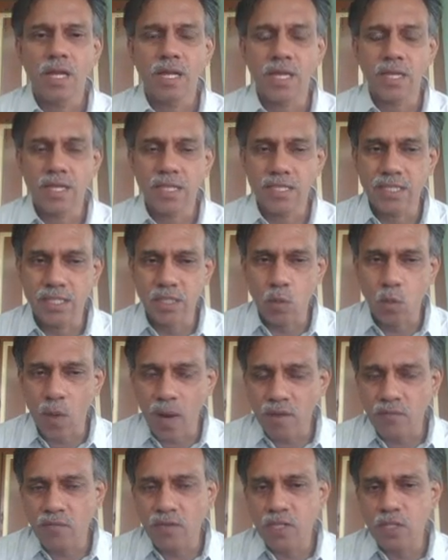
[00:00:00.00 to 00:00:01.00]
is the
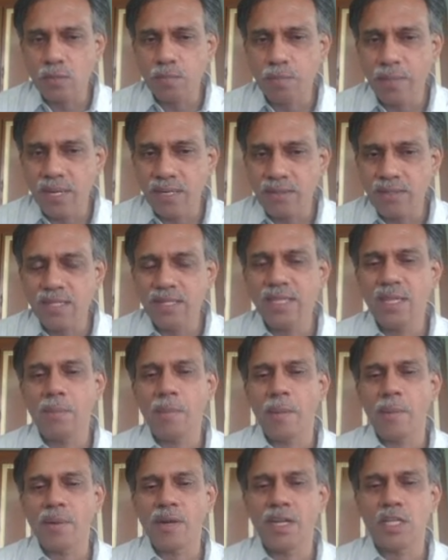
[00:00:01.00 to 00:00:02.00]
one which brings in the
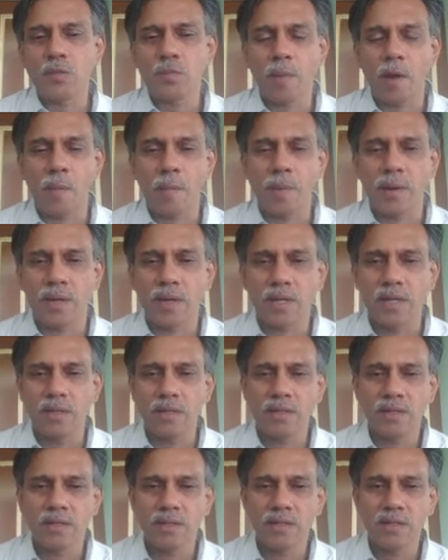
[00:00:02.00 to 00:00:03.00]
memoryless property,
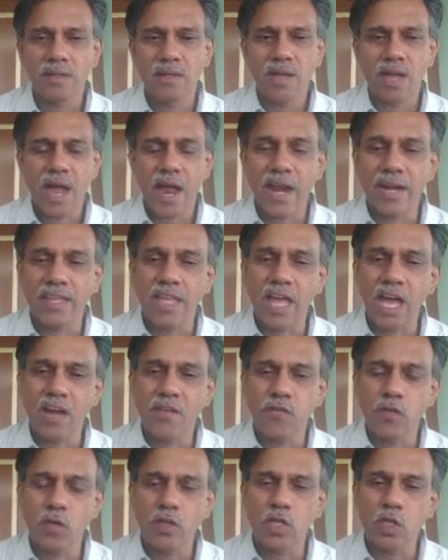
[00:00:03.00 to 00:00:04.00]
and
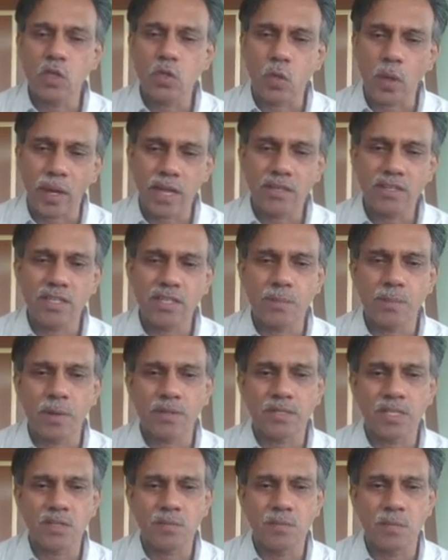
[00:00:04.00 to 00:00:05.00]
therefore the stochastic
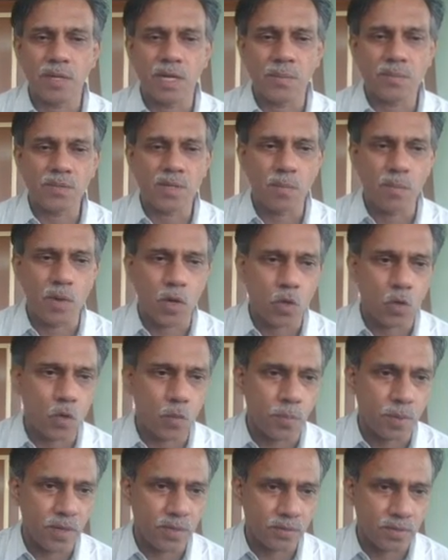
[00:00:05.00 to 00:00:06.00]
process becomes a
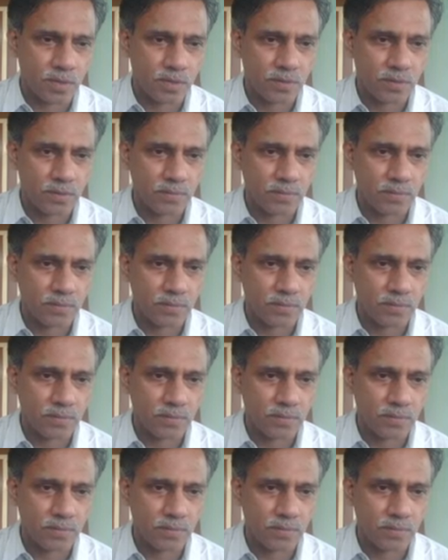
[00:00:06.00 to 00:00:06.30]
Markov process.